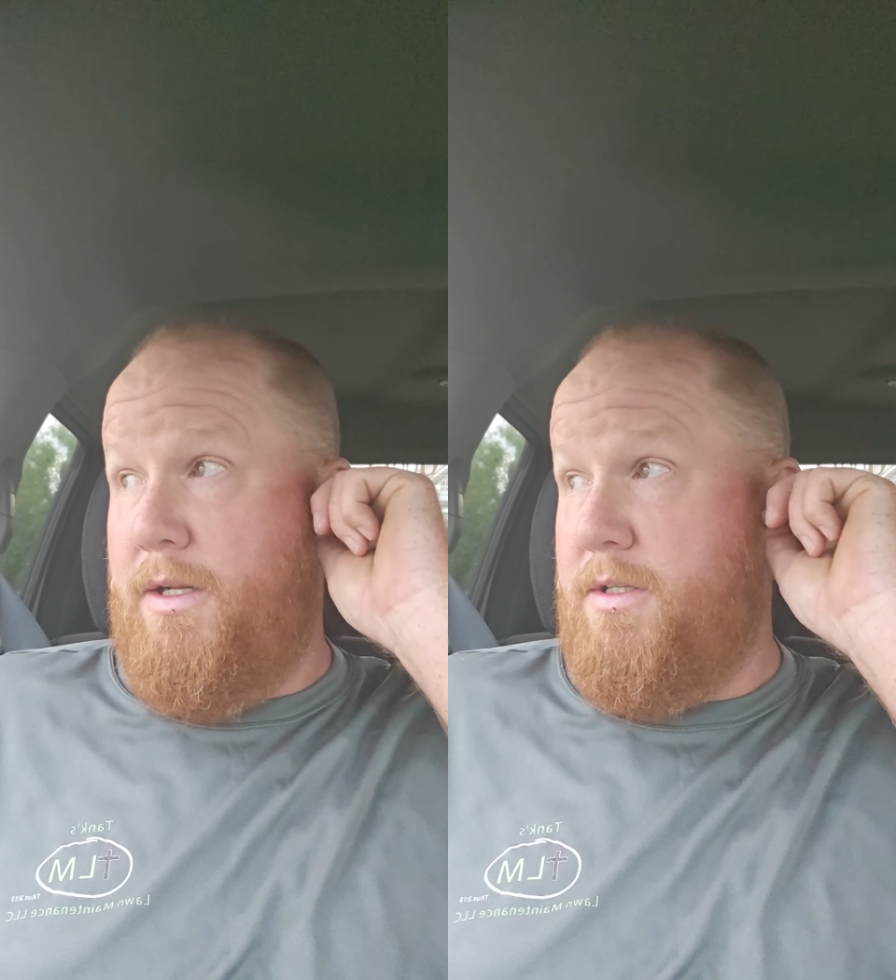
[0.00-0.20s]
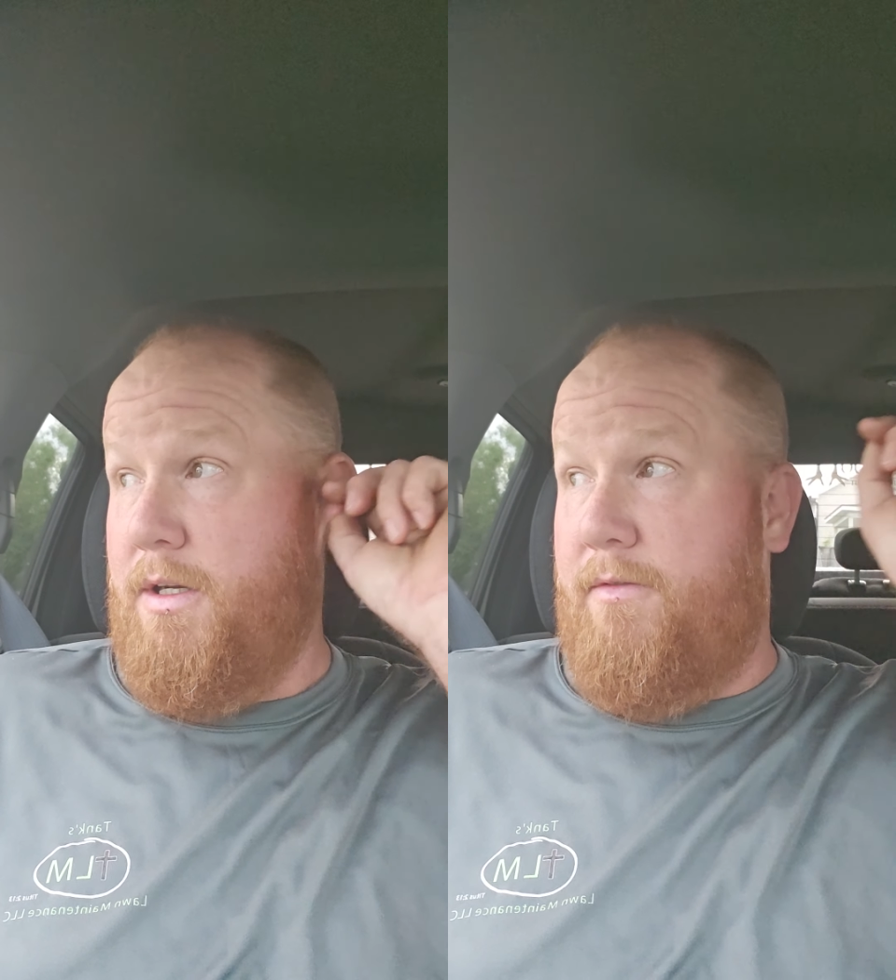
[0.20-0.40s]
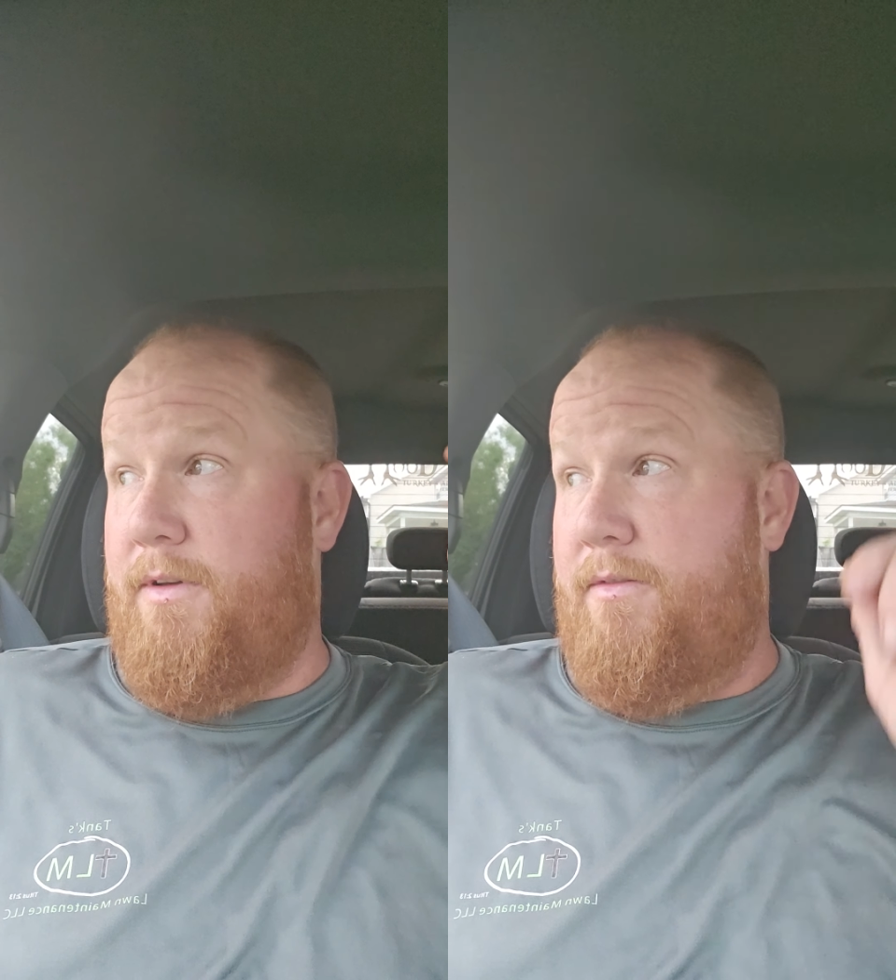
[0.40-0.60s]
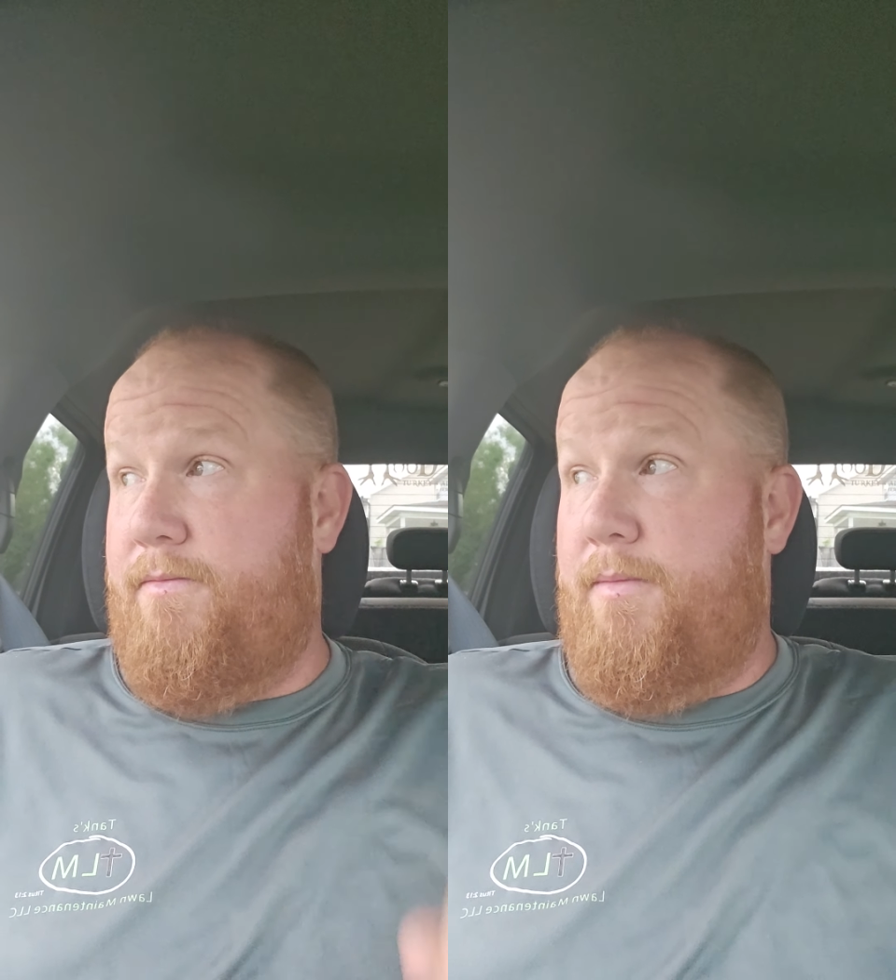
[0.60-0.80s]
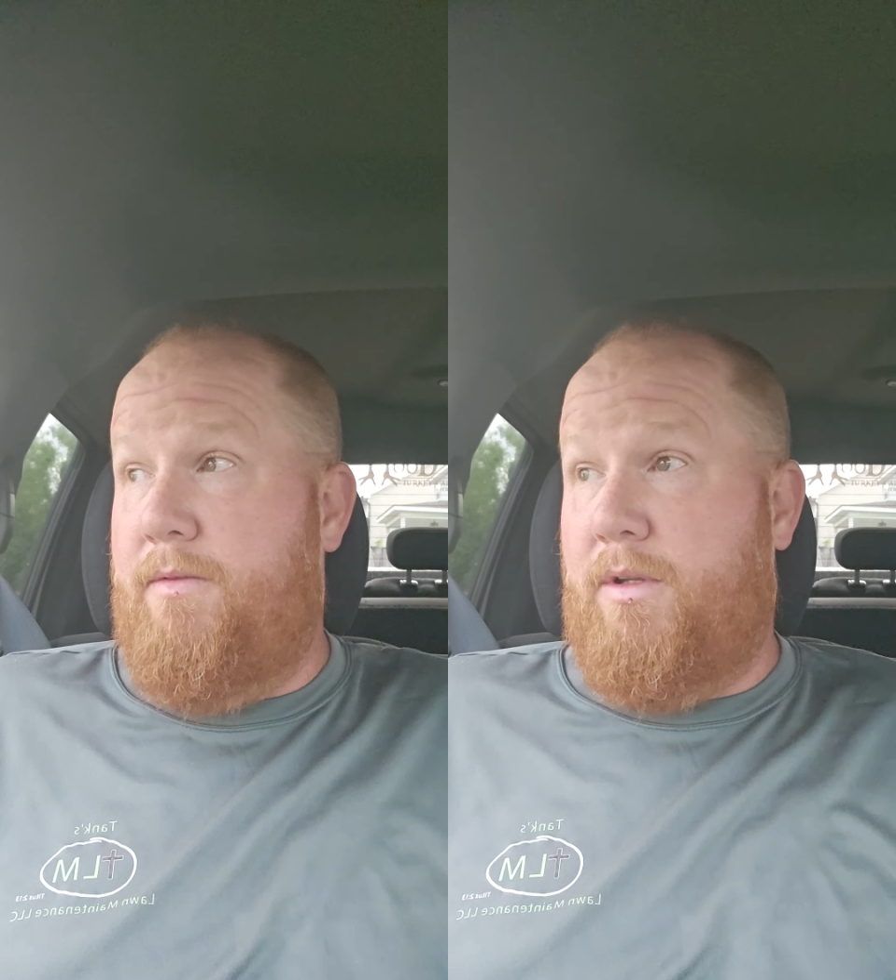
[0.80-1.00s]
I said,
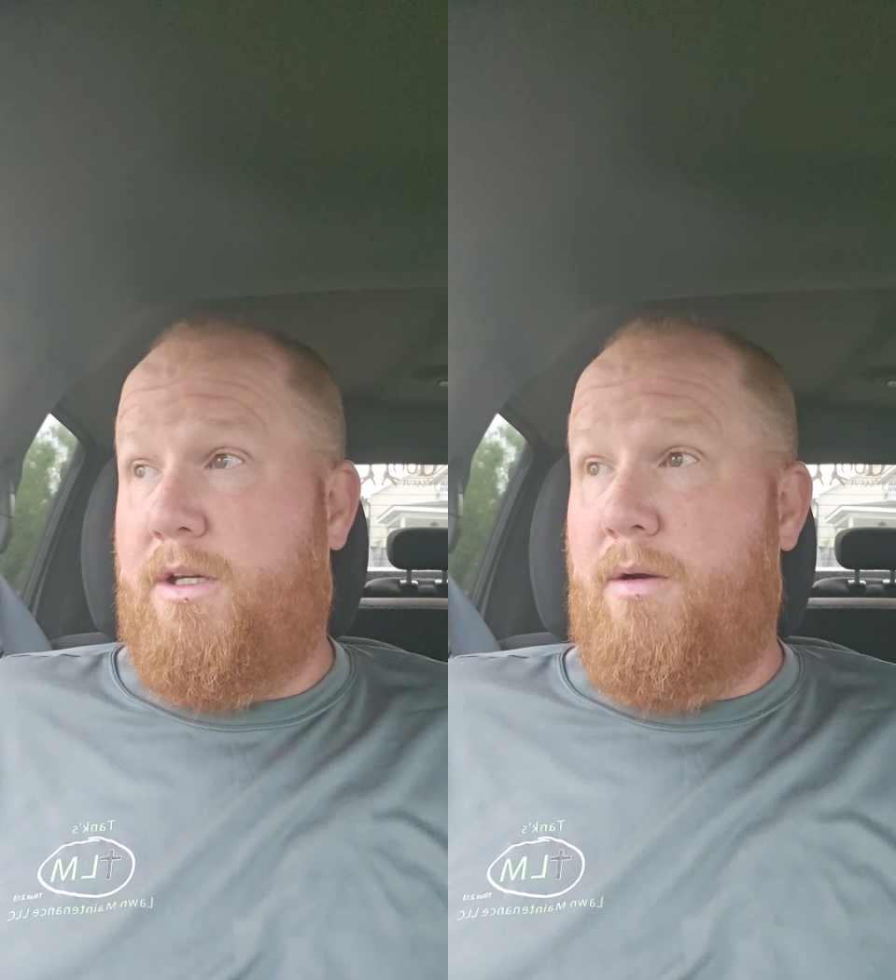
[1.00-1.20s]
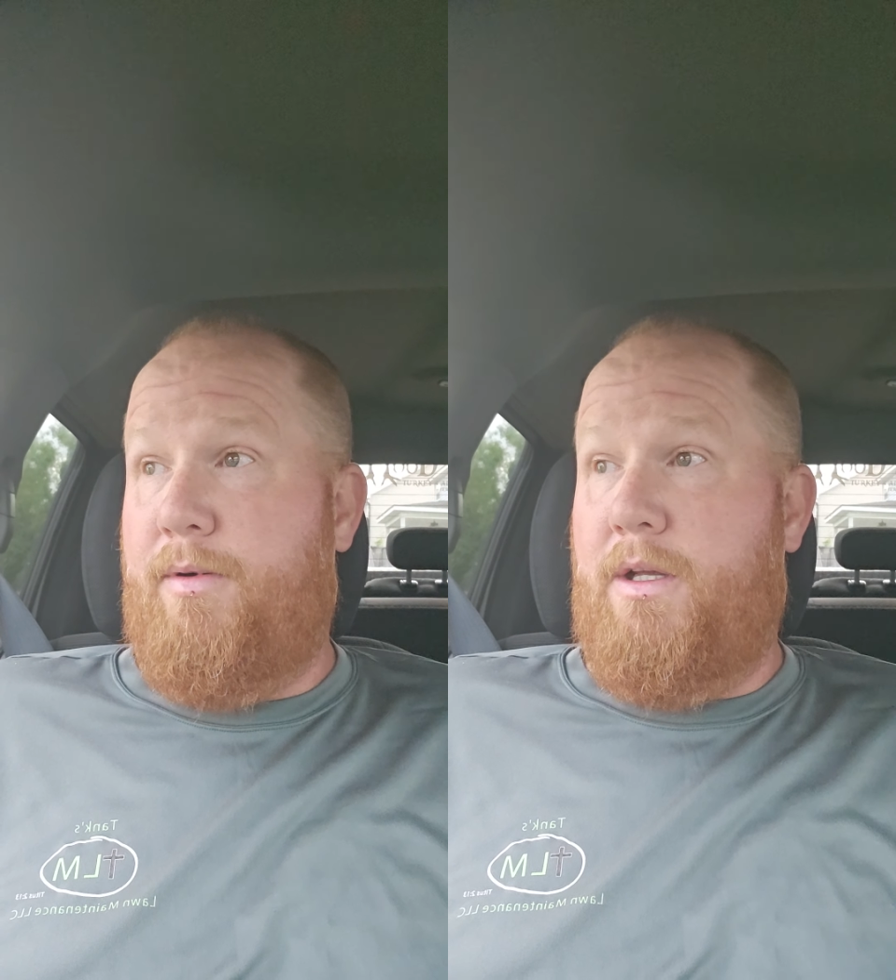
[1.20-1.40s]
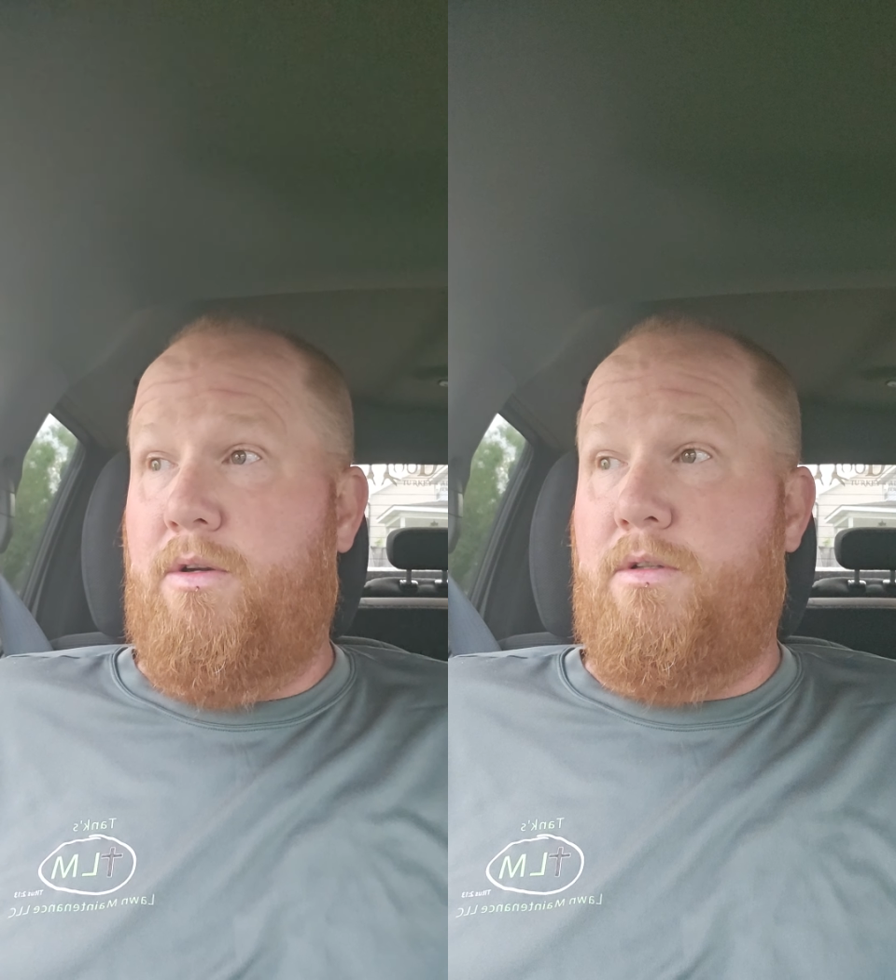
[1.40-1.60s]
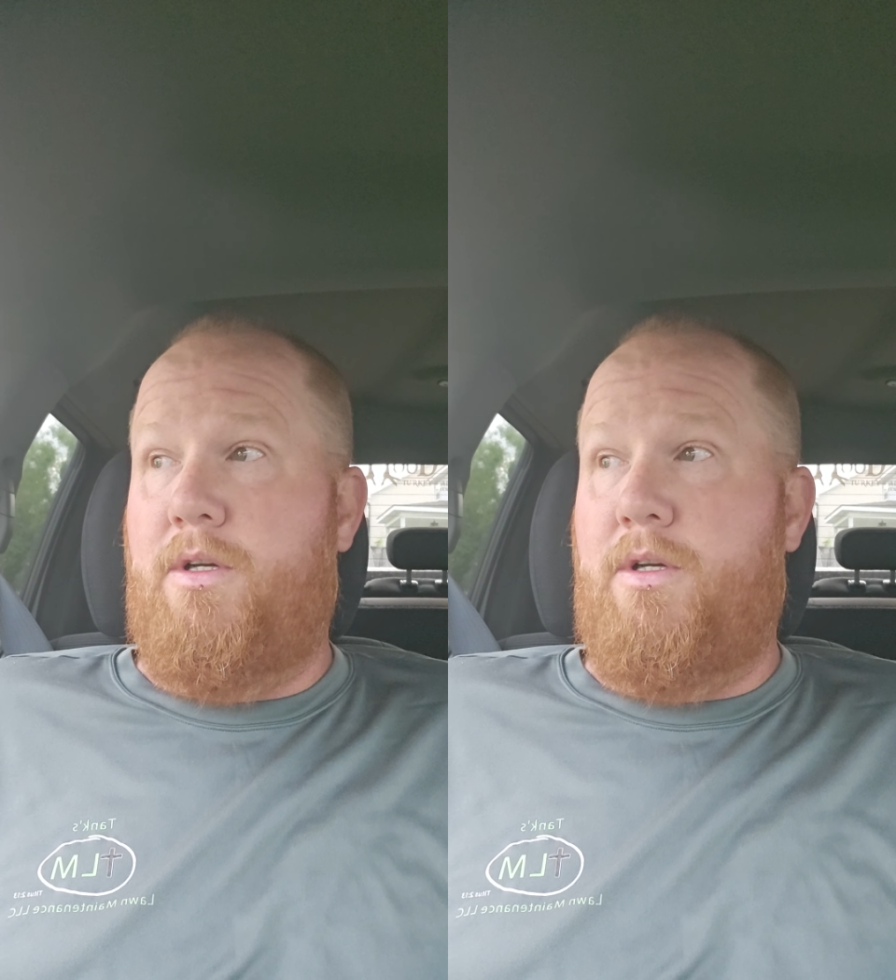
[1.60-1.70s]
if the company you're